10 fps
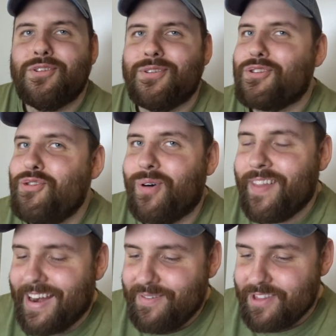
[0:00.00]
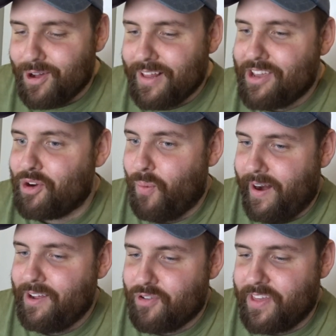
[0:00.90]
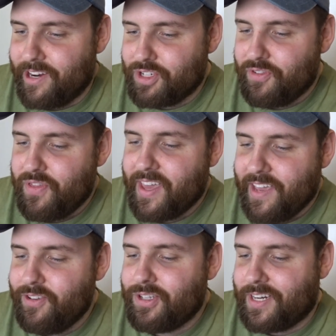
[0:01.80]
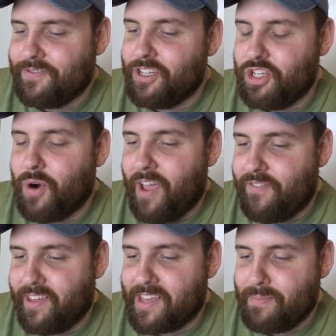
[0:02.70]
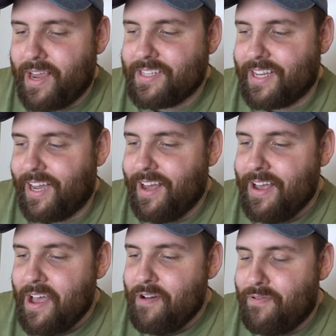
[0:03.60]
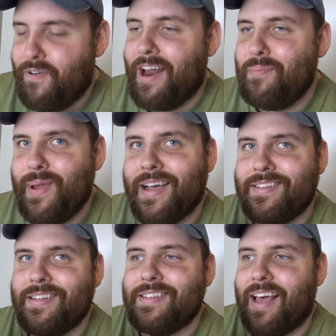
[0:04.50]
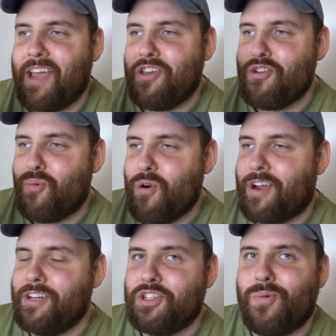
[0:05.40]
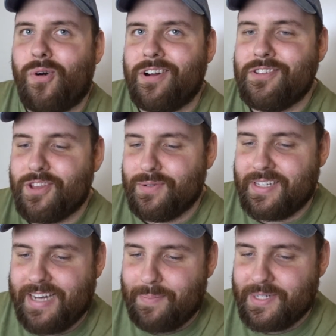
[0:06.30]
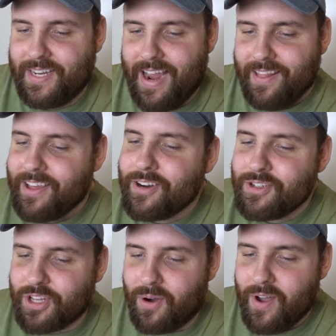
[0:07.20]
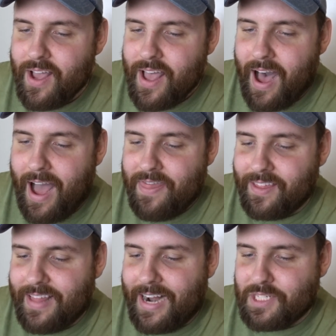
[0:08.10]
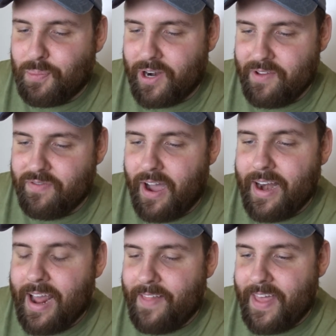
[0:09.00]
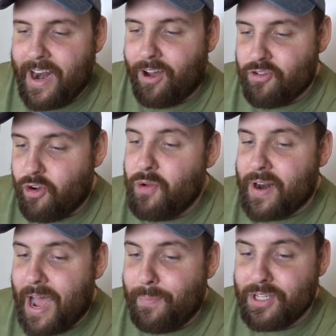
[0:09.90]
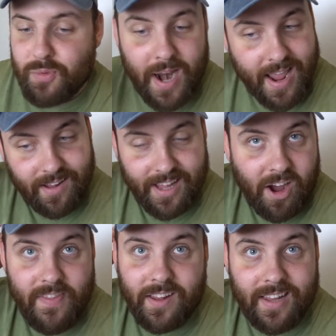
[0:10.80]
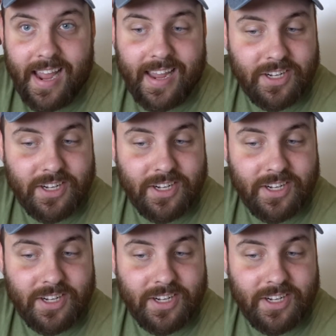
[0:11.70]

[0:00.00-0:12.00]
So it's cool that even though like you're waiting for the interview, they give you stuff to do. I feel like it makes it fun because it's like you're working towards those steps to get there. So I think that's pretty fun. And then I'll show you what happens when I click on the link.